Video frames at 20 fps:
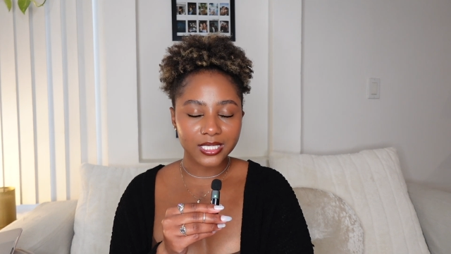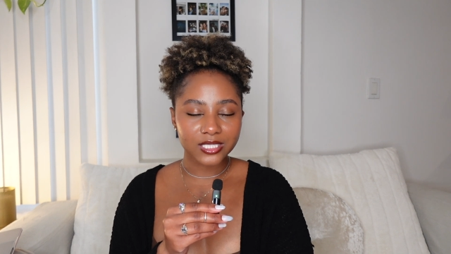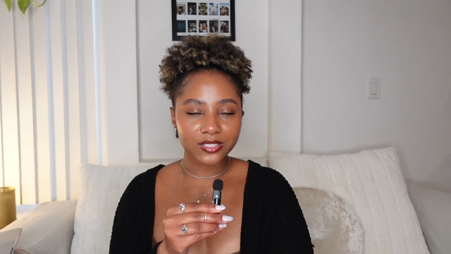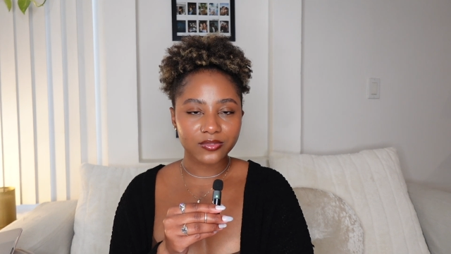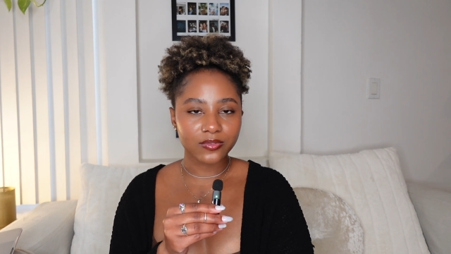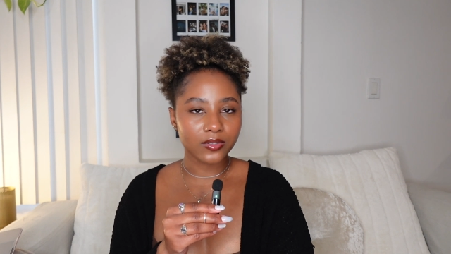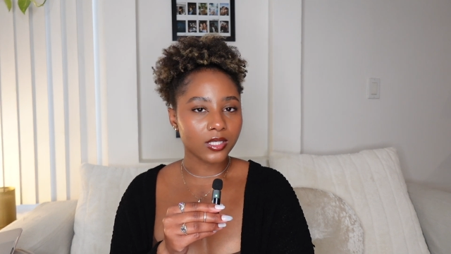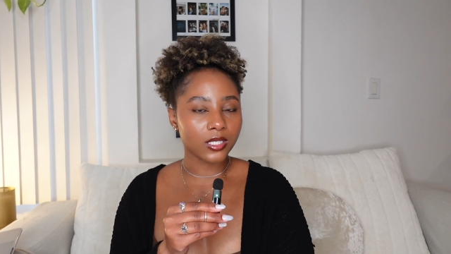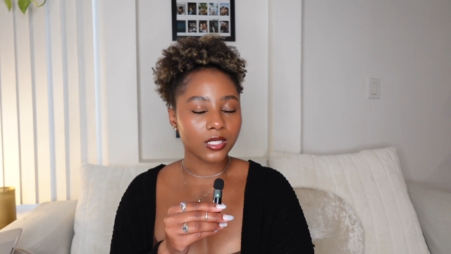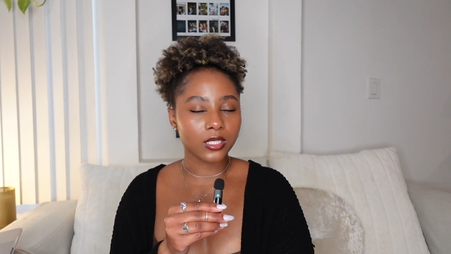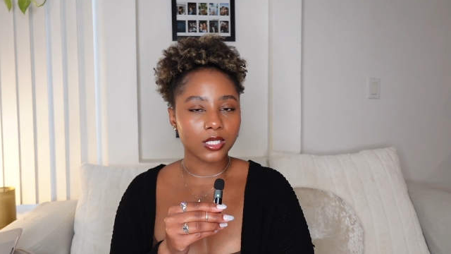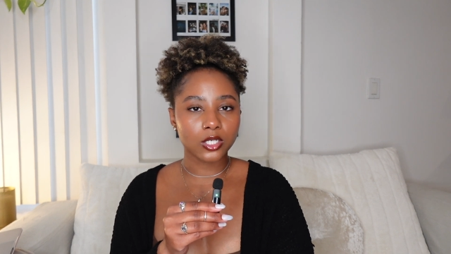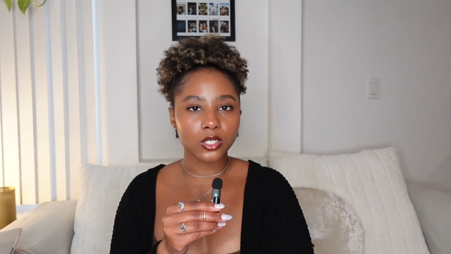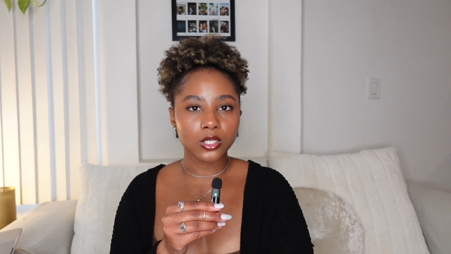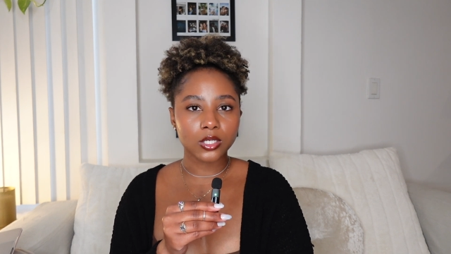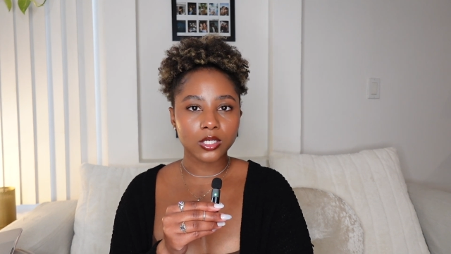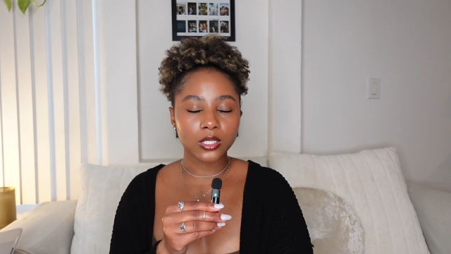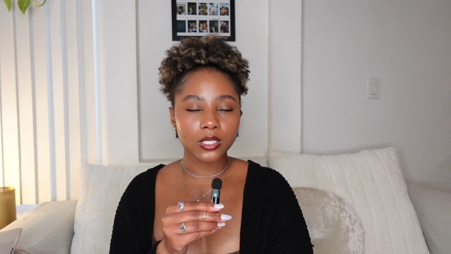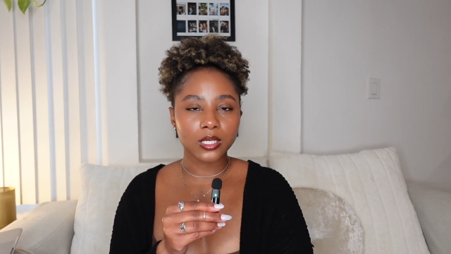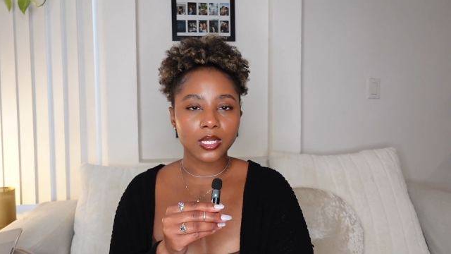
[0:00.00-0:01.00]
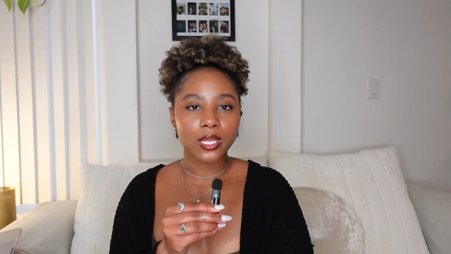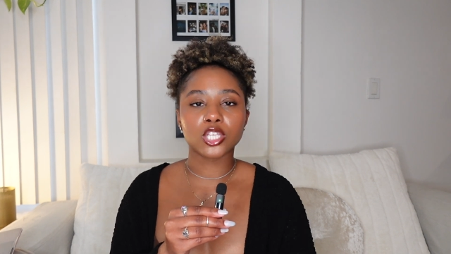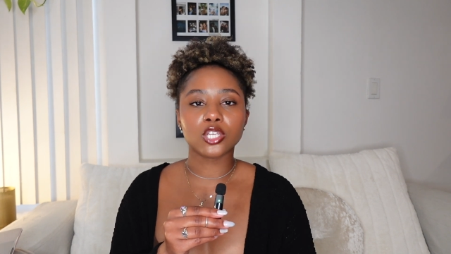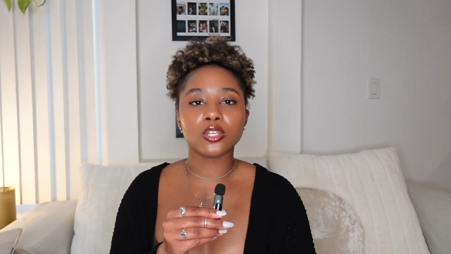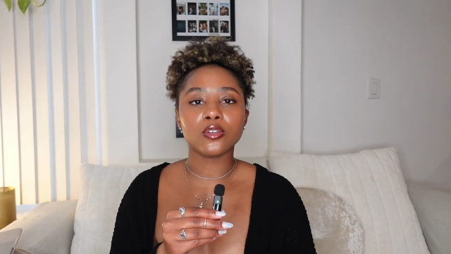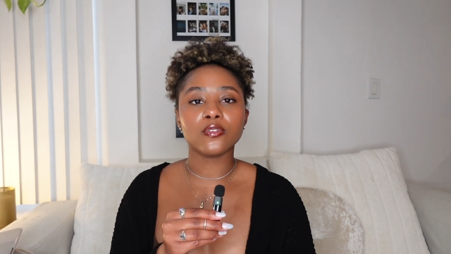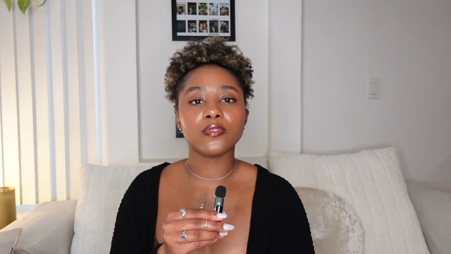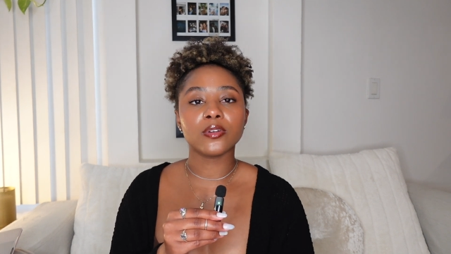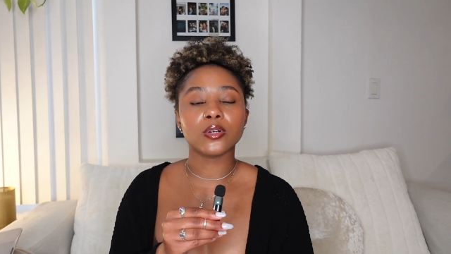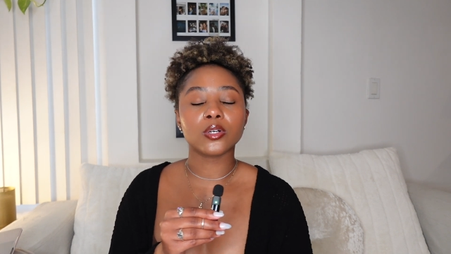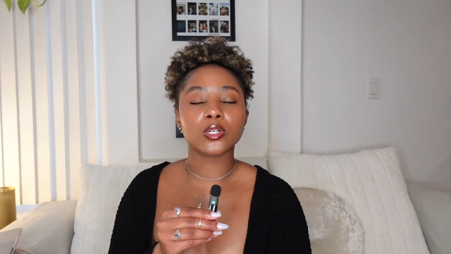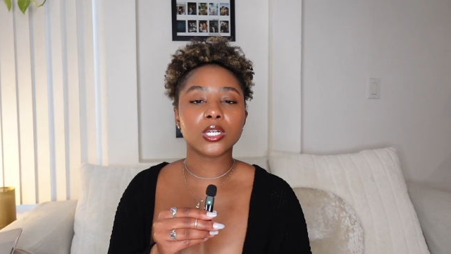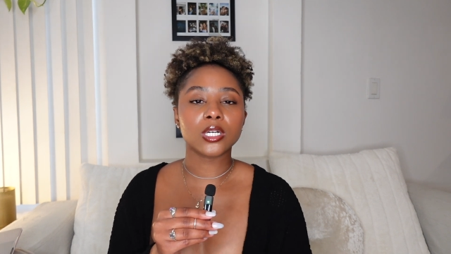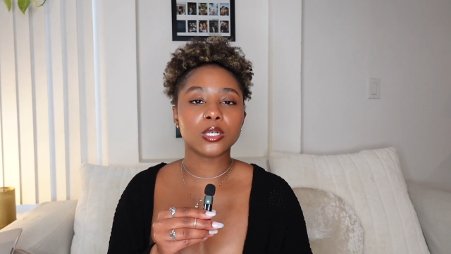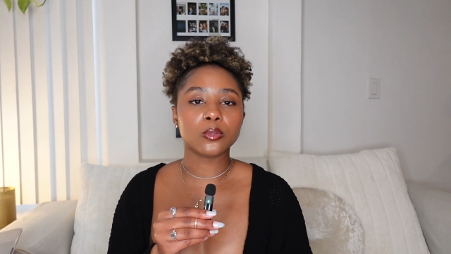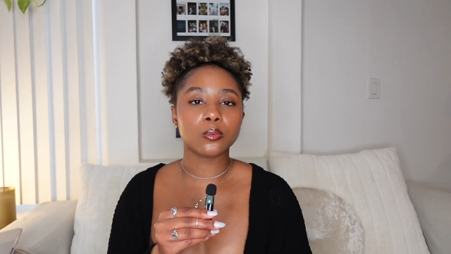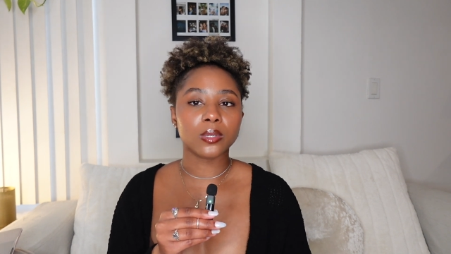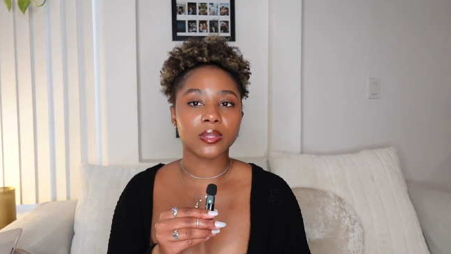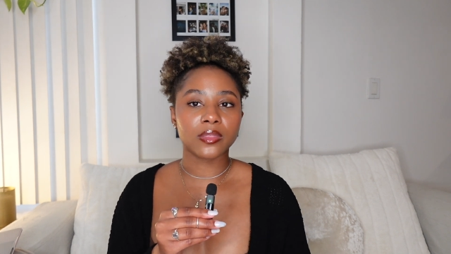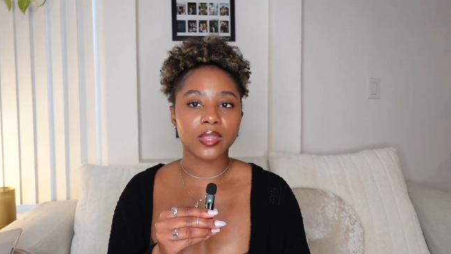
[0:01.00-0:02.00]
is feeling good, you feel
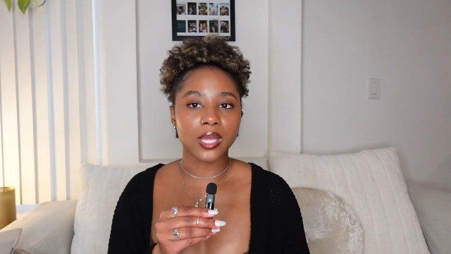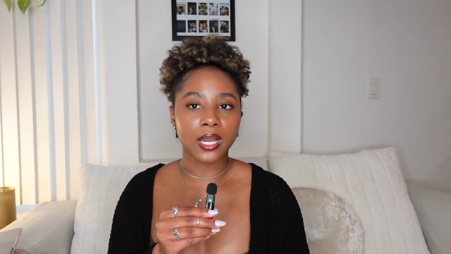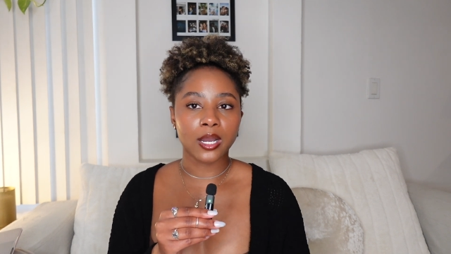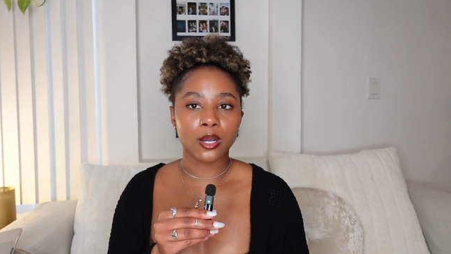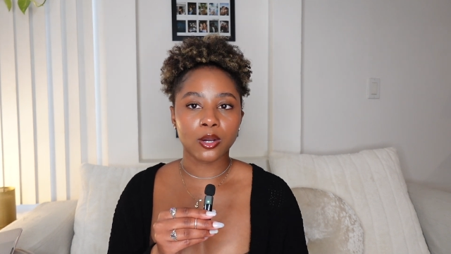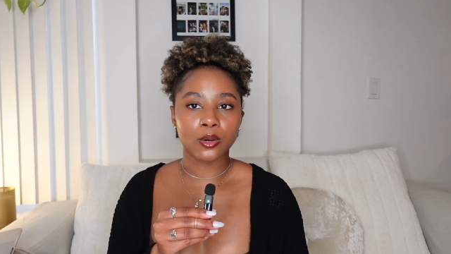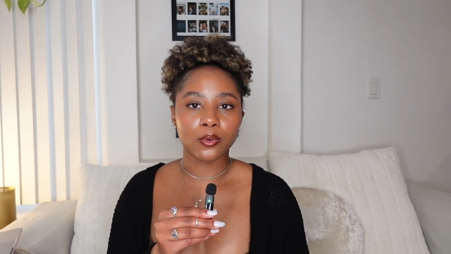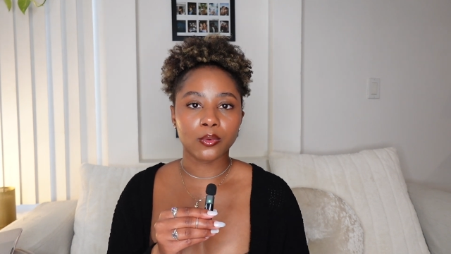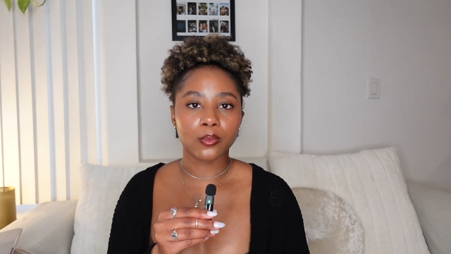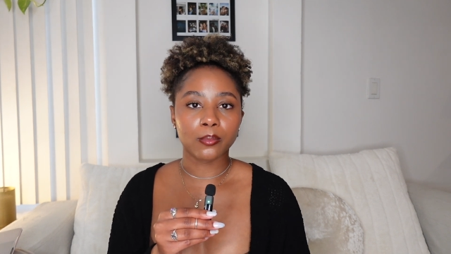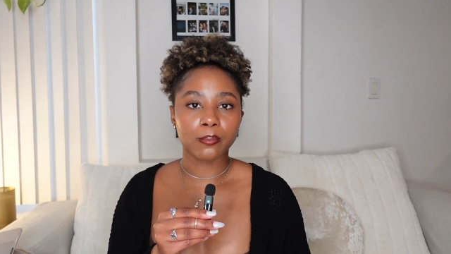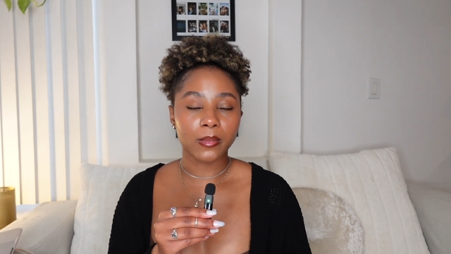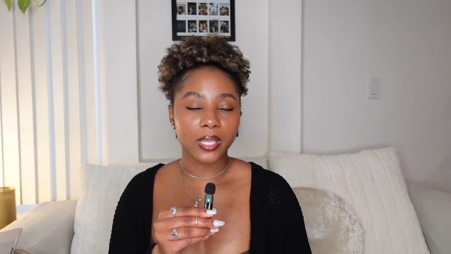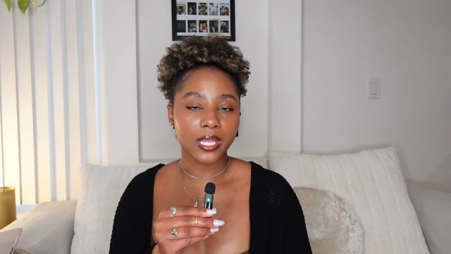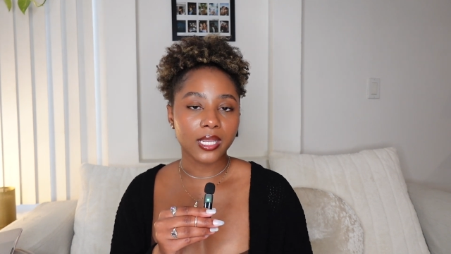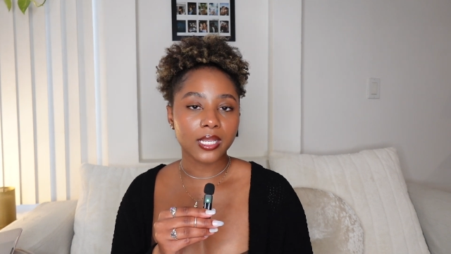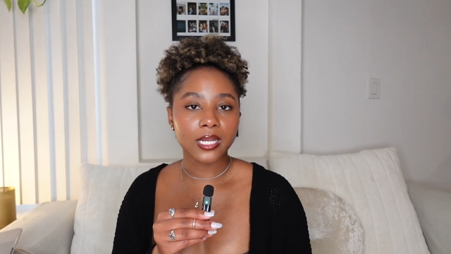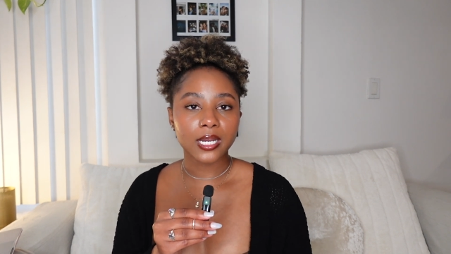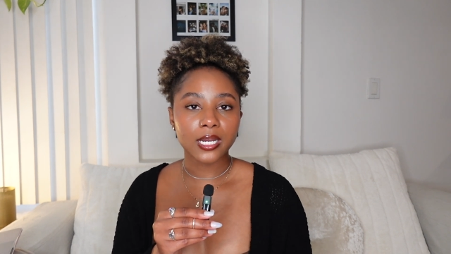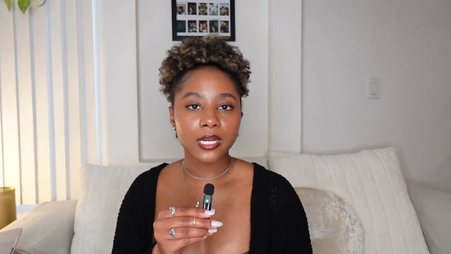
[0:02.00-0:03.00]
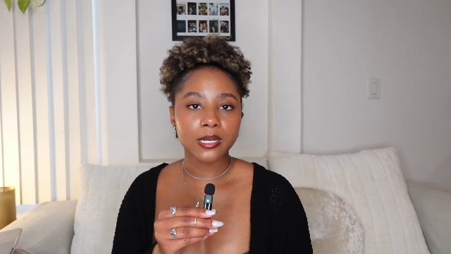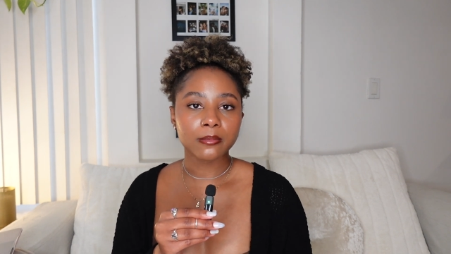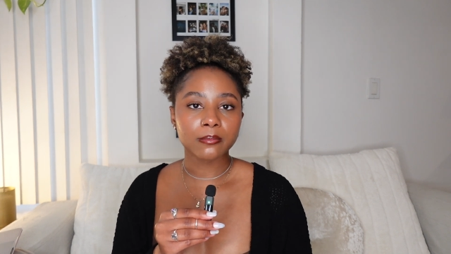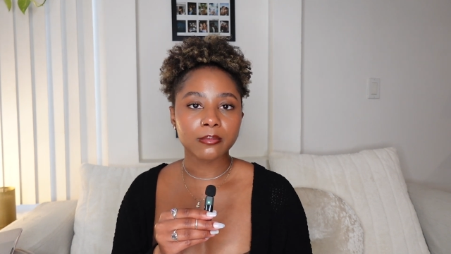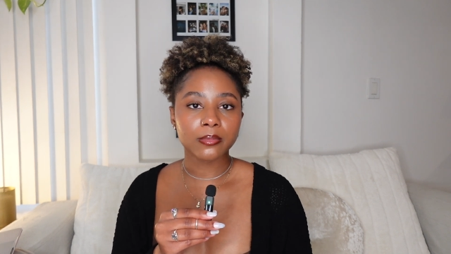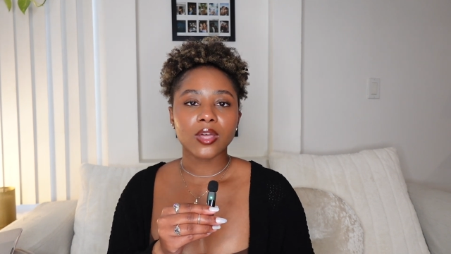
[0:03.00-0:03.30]
good without makeup.